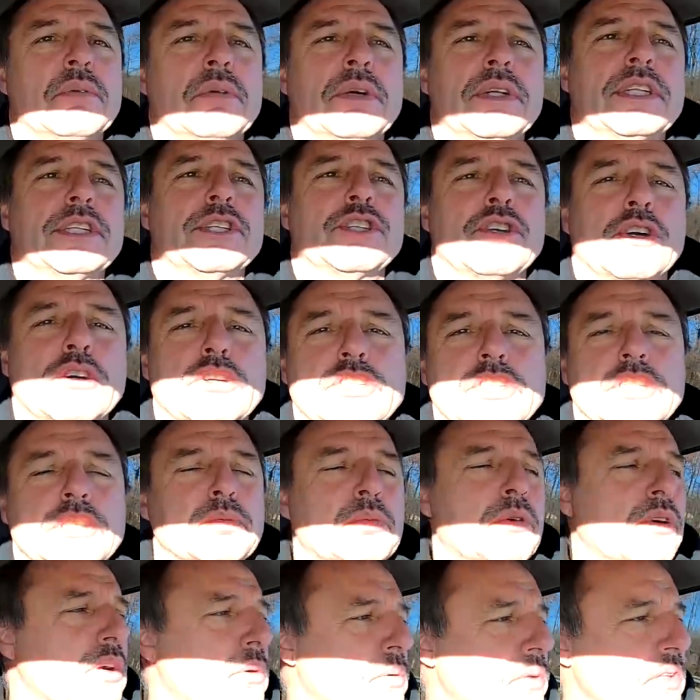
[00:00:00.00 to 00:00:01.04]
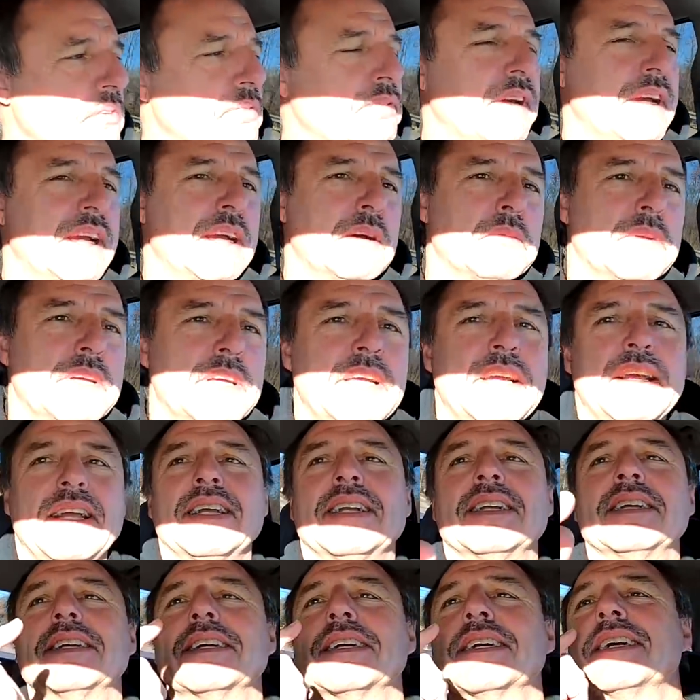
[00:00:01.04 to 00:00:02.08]
went to church this morning with the family.
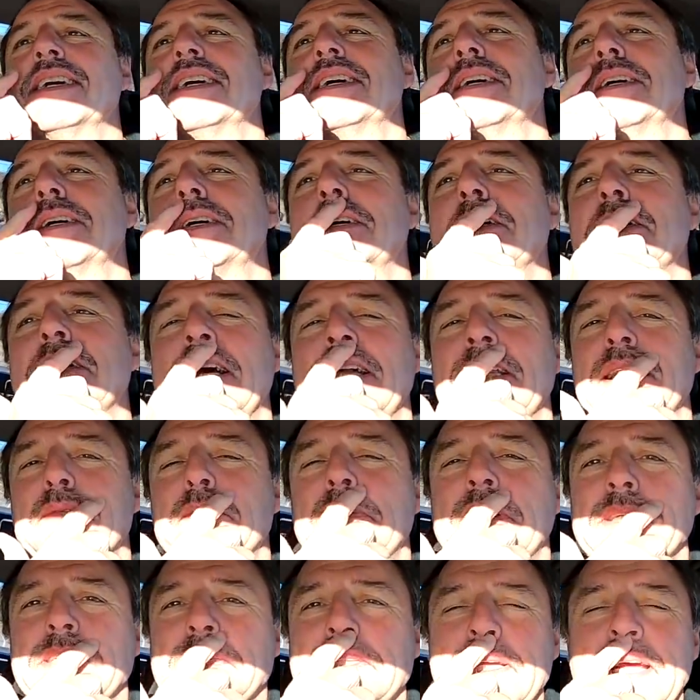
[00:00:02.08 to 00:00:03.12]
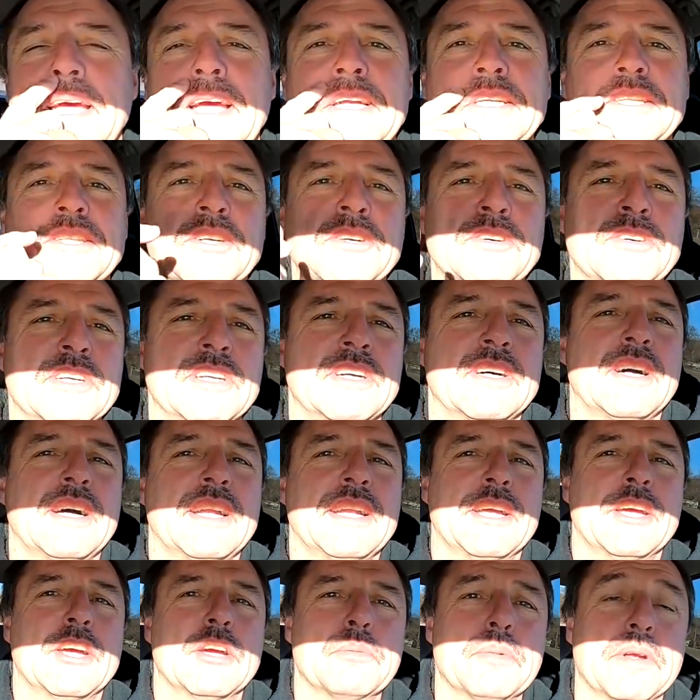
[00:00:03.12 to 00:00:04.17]
Got the mustache going on
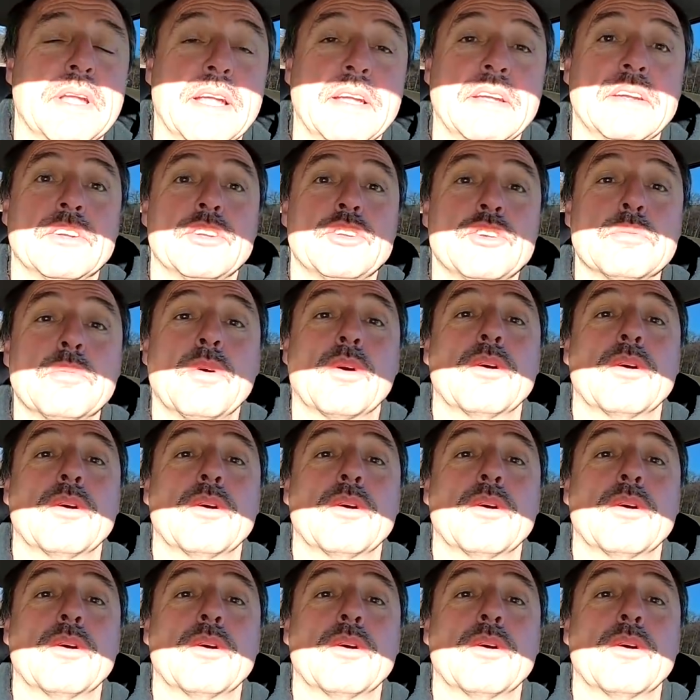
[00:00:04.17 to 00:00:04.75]
here, but uh, two